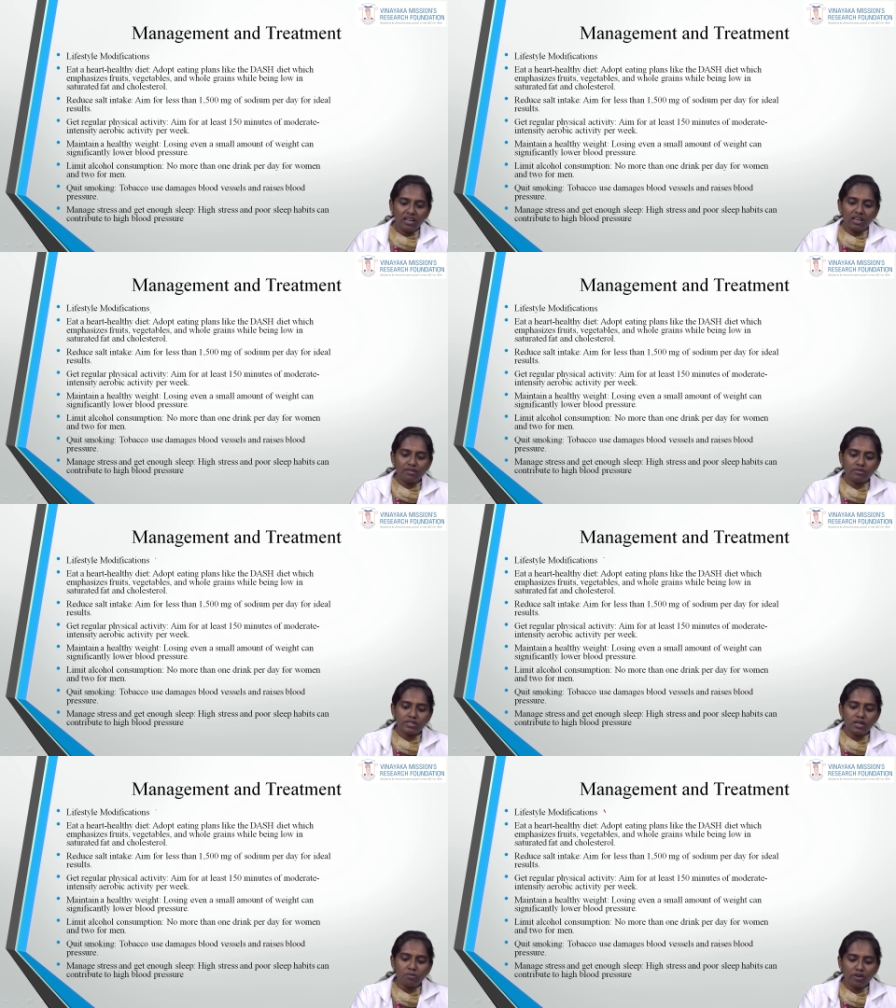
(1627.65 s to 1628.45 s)

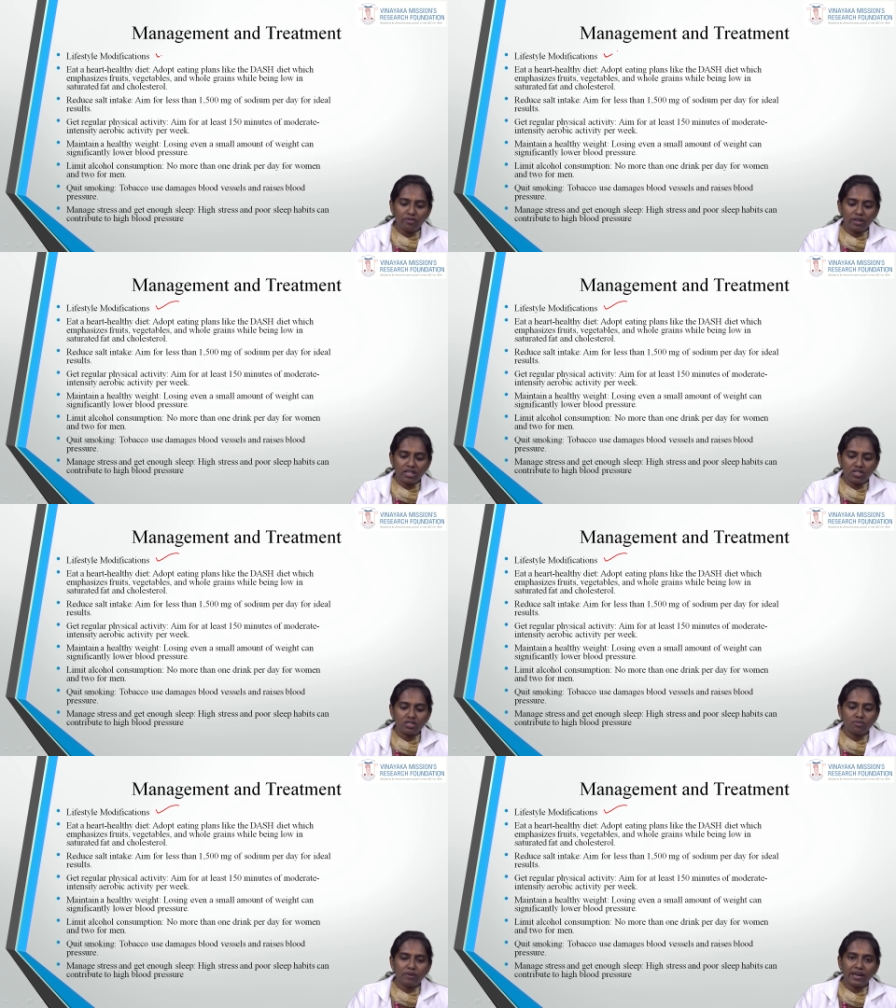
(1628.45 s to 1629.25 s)
Lifestyle
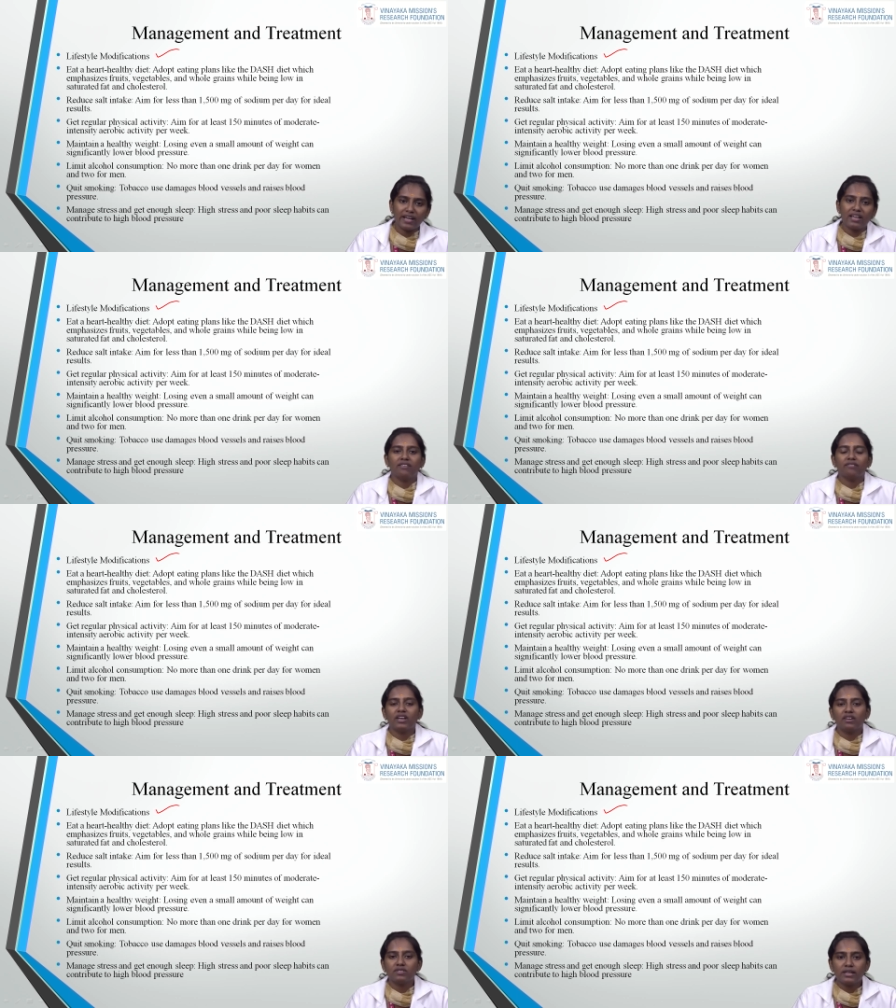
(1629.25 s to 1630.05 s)
modifications. Mainly,
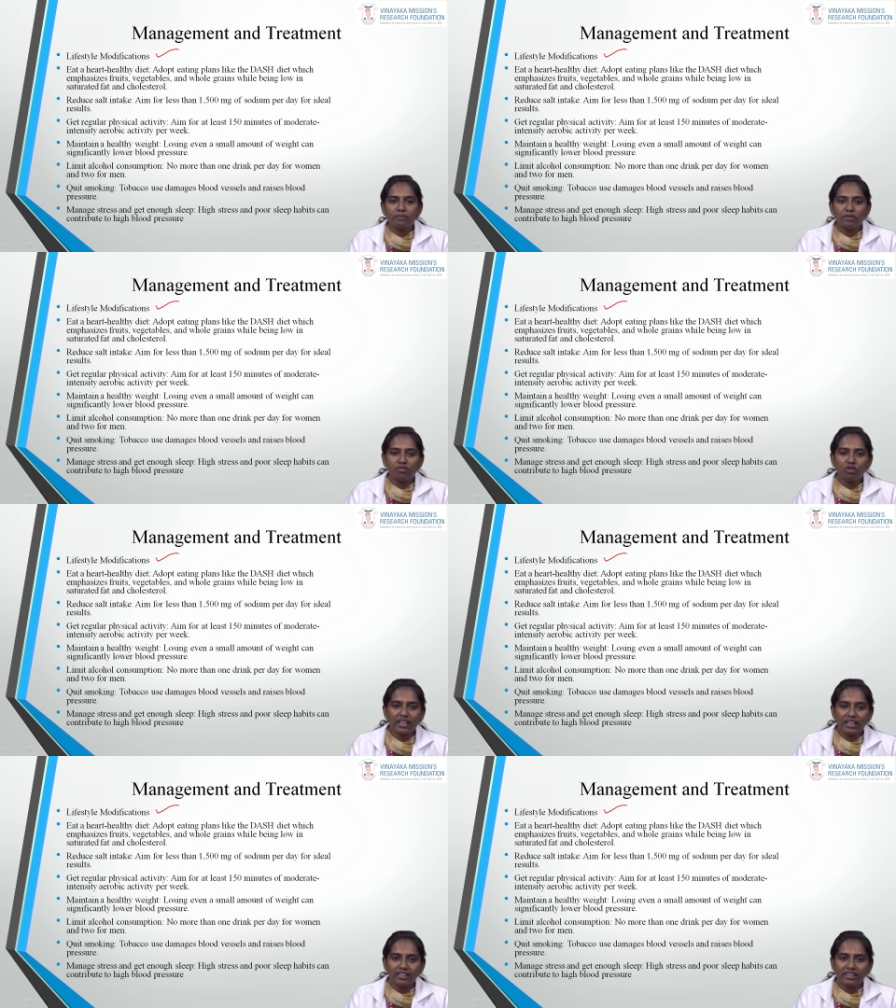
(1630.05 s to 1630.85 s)
we have seen before
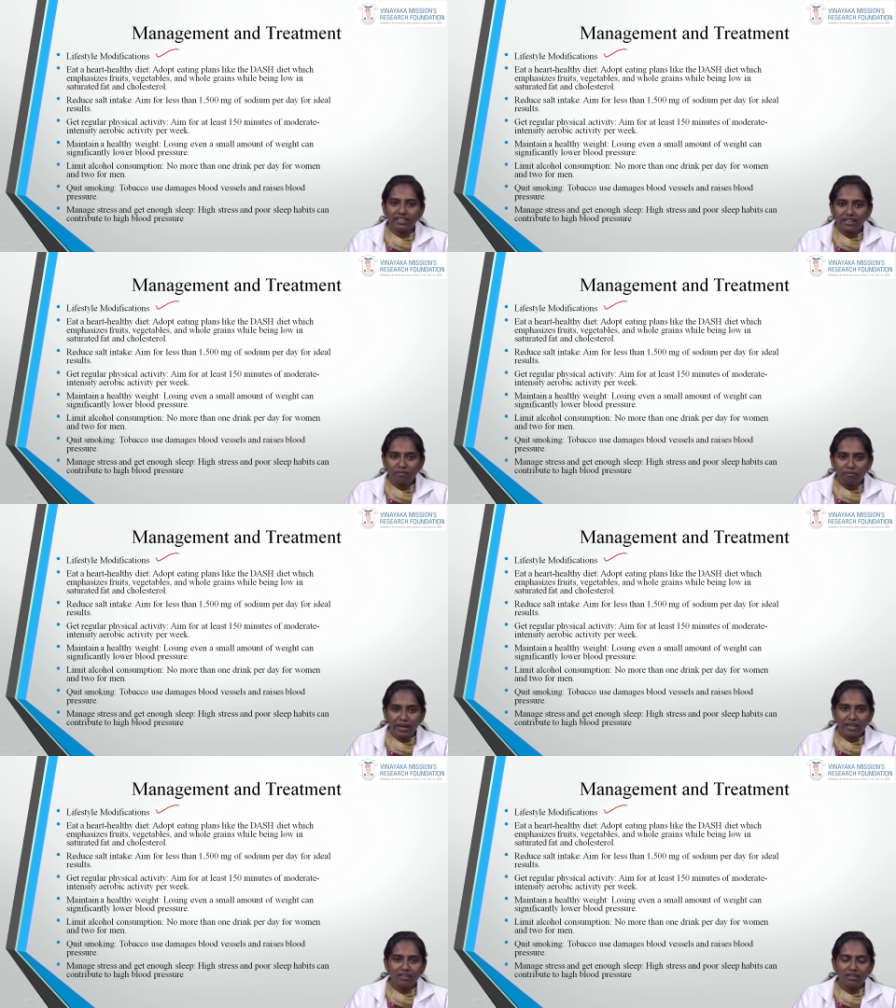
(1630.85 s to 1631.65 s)
that the 10
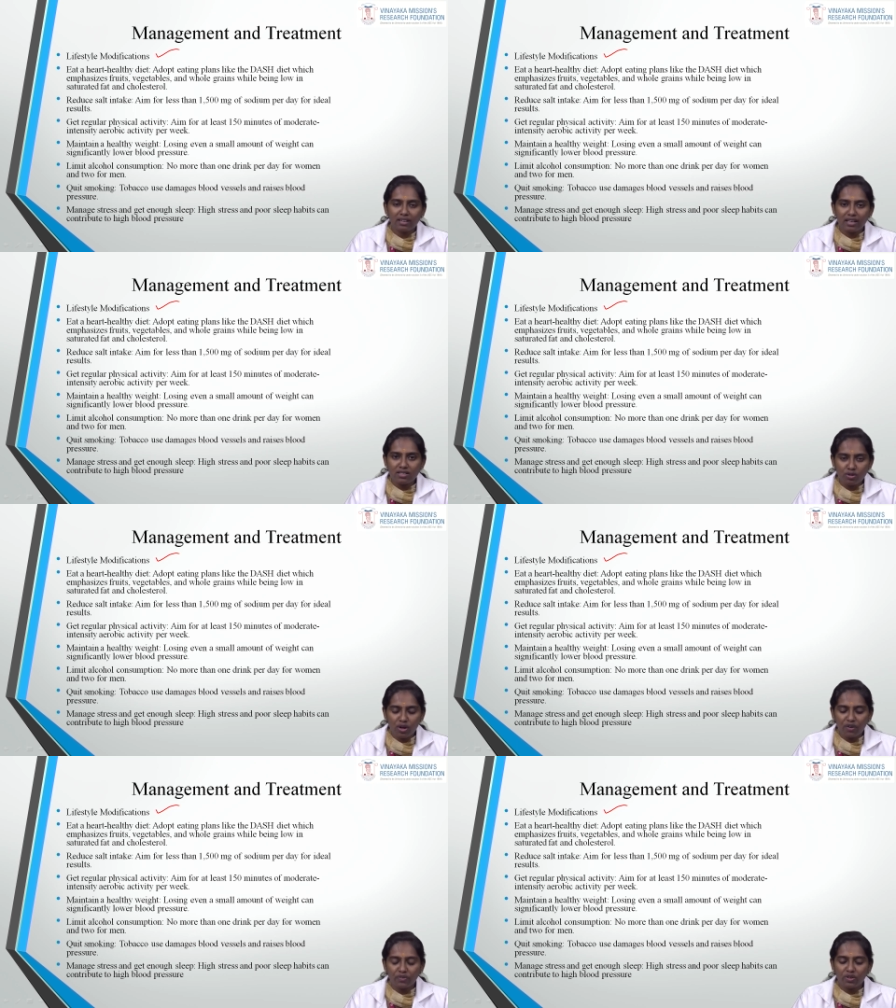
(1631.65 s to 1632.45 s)
main things
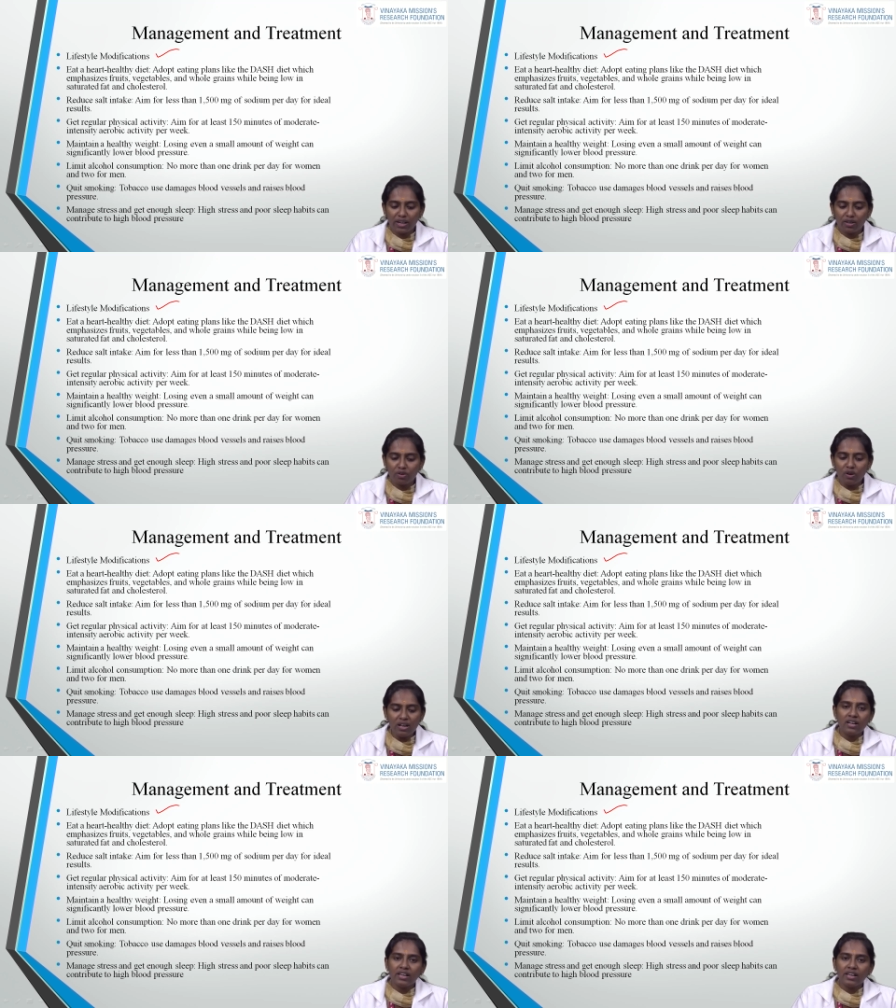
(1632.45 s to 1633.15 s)
you have to control.